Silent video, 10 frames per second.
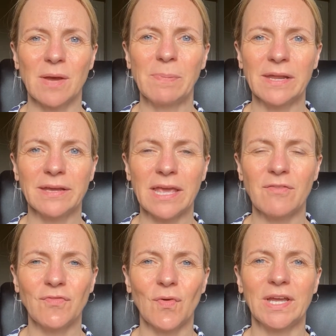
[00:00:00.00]
applying
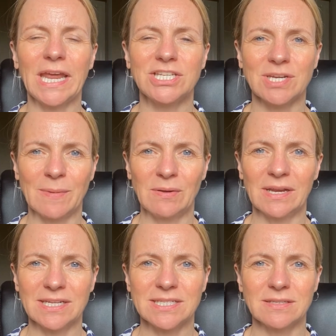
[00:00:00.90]
for an HMO
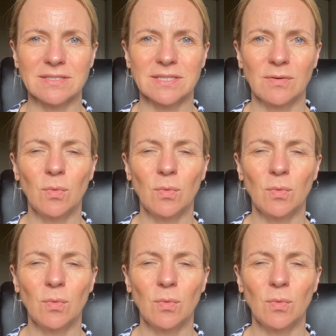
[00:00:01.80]
licence,